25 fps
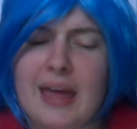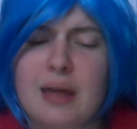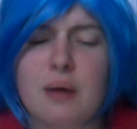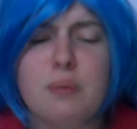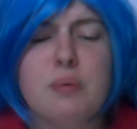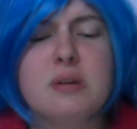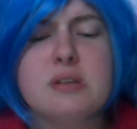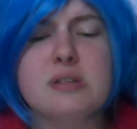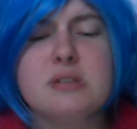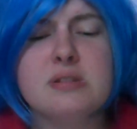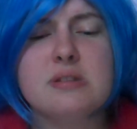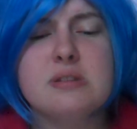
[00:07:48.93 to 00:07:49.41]

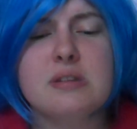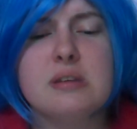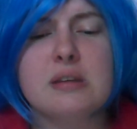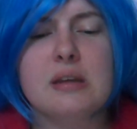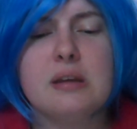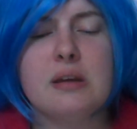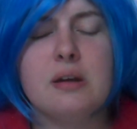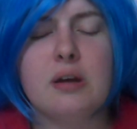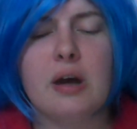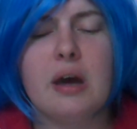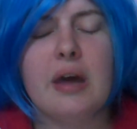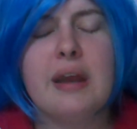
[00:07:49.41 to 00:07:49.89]
It was
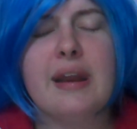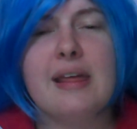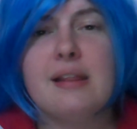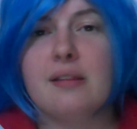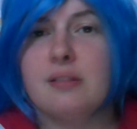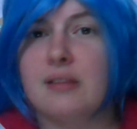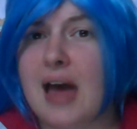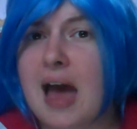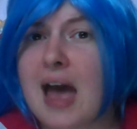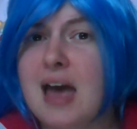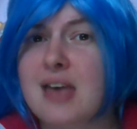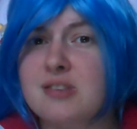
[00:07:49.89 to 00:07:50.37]
good,
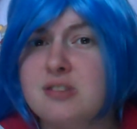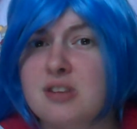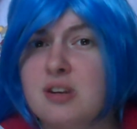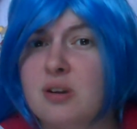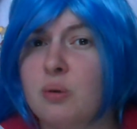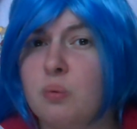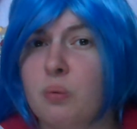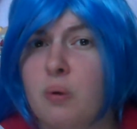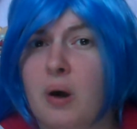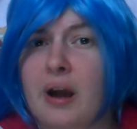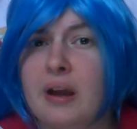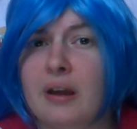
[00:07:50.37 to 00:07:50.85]
it
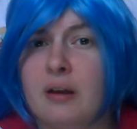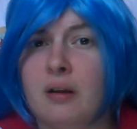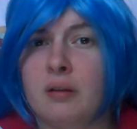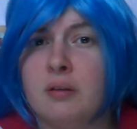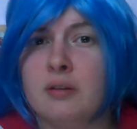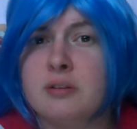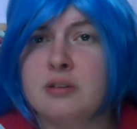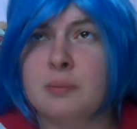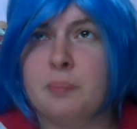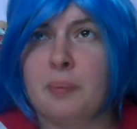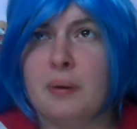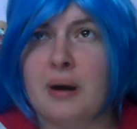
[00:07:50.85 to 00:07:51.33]
lasted a
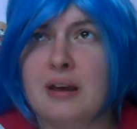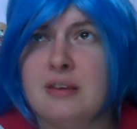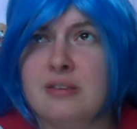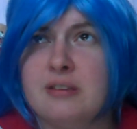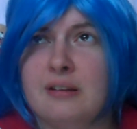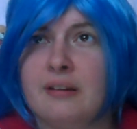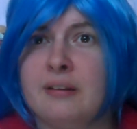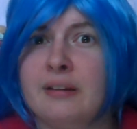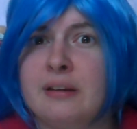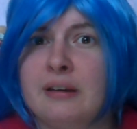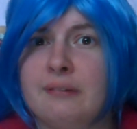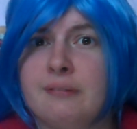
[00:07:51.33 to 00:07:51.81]
while,
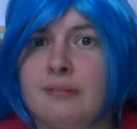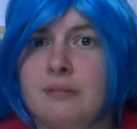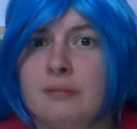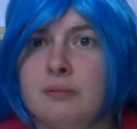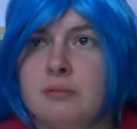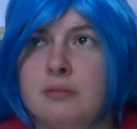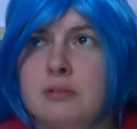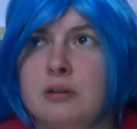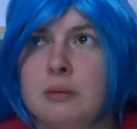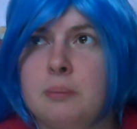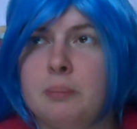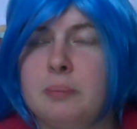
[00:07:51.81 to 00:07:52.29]
surprisingly,
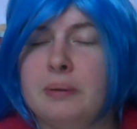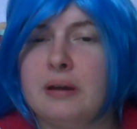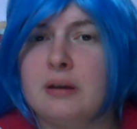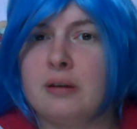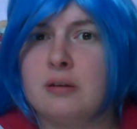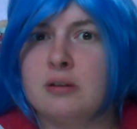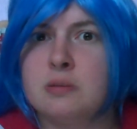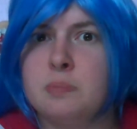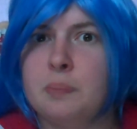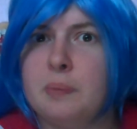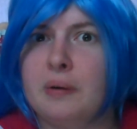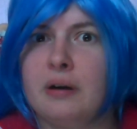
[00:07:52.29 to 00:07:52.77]
to be
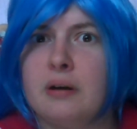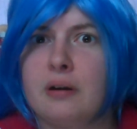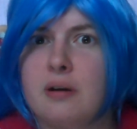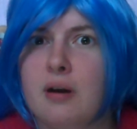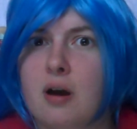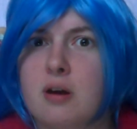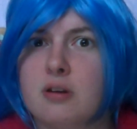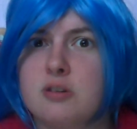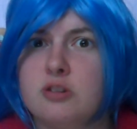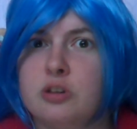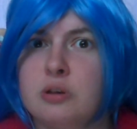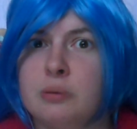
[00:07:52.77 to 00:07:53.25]
a Spirit
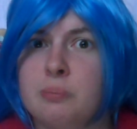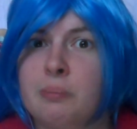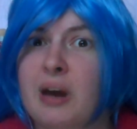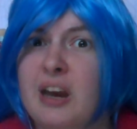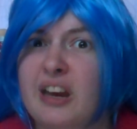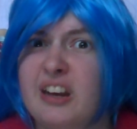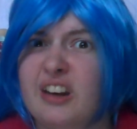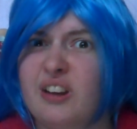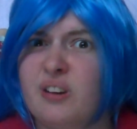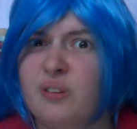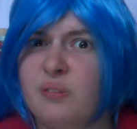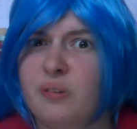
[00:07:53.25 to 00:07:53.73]
costume,
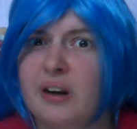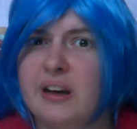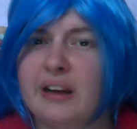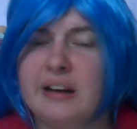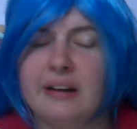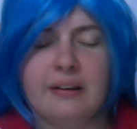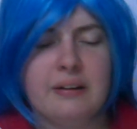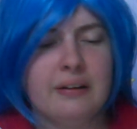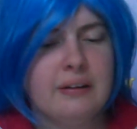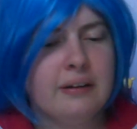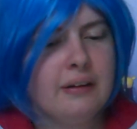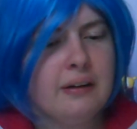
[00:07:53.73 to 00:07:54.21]
I know,
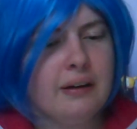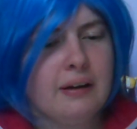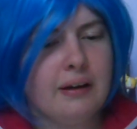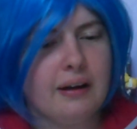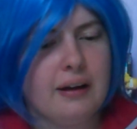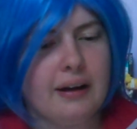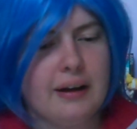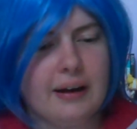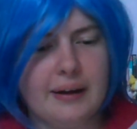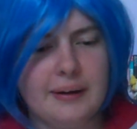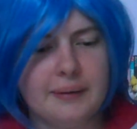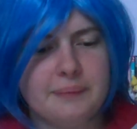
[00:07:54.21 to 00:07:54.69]
right?
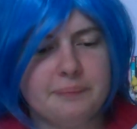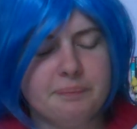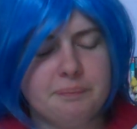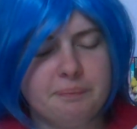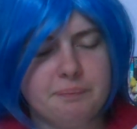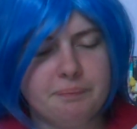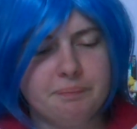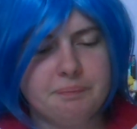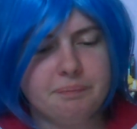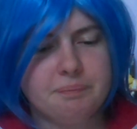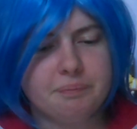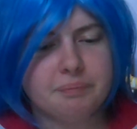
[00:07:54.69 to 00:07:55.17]

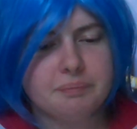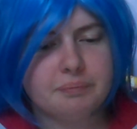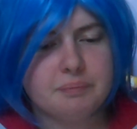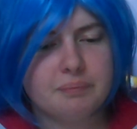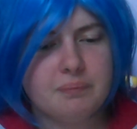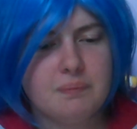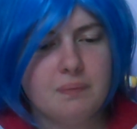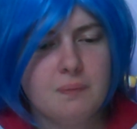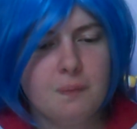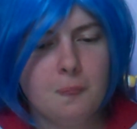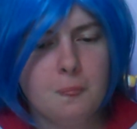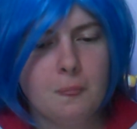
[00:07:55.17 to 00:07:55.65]
Um,
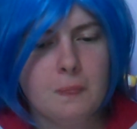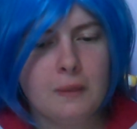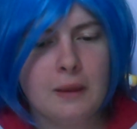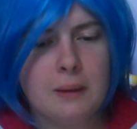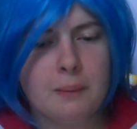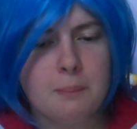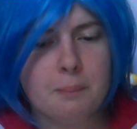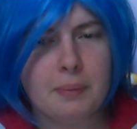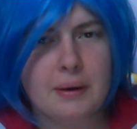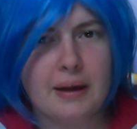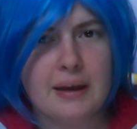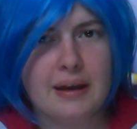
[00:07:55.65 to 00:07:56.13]

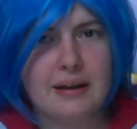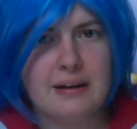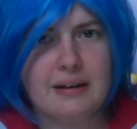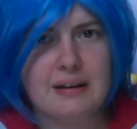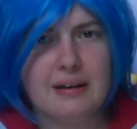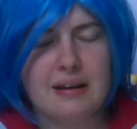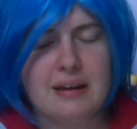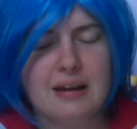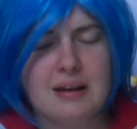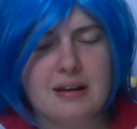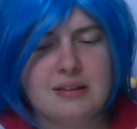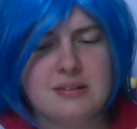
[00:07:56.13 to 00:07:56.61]
but
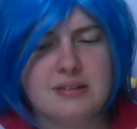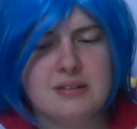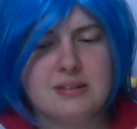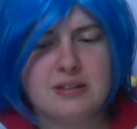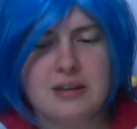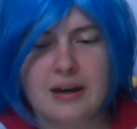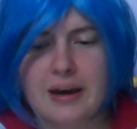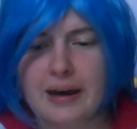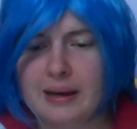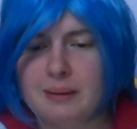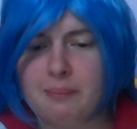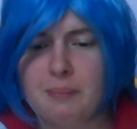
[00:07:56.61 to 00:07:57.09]
it's
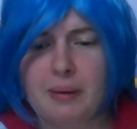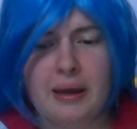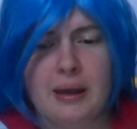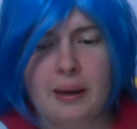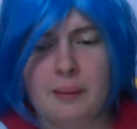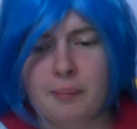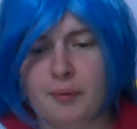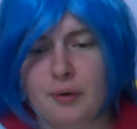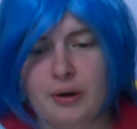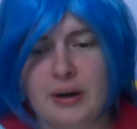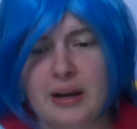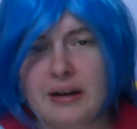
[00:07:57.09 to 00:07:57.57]
time I
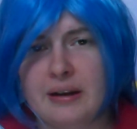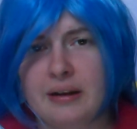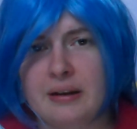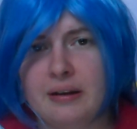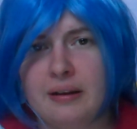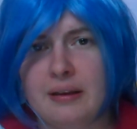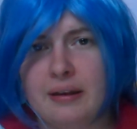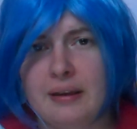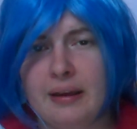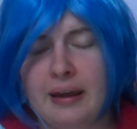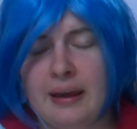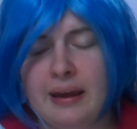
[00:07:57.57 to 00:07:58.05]

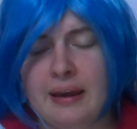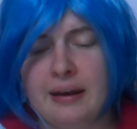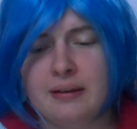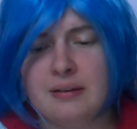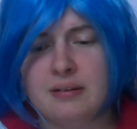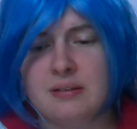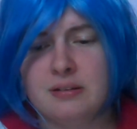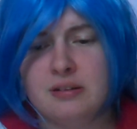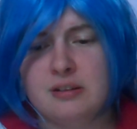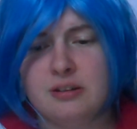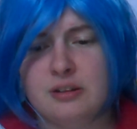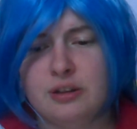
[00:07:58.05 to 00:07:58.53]
upgraded,
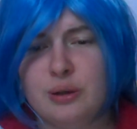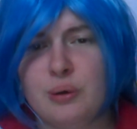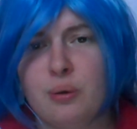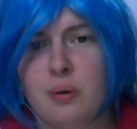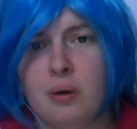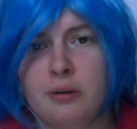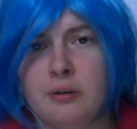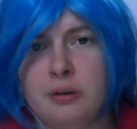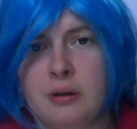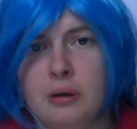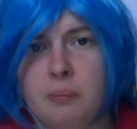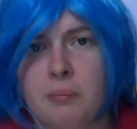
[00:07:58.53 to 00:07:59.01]
and you
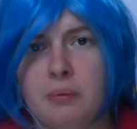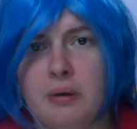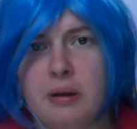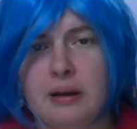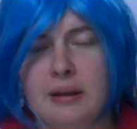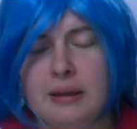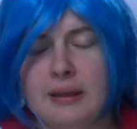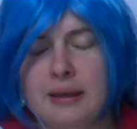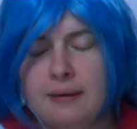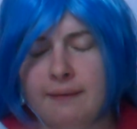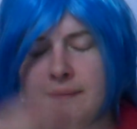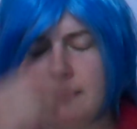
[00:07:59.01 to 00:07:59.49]
all know I'm
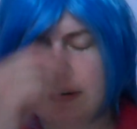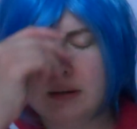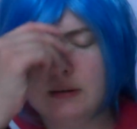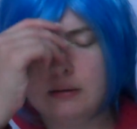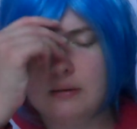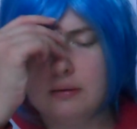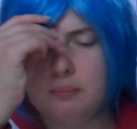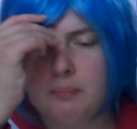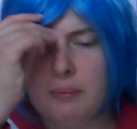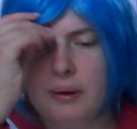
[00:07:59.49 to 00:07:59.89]
going to give it,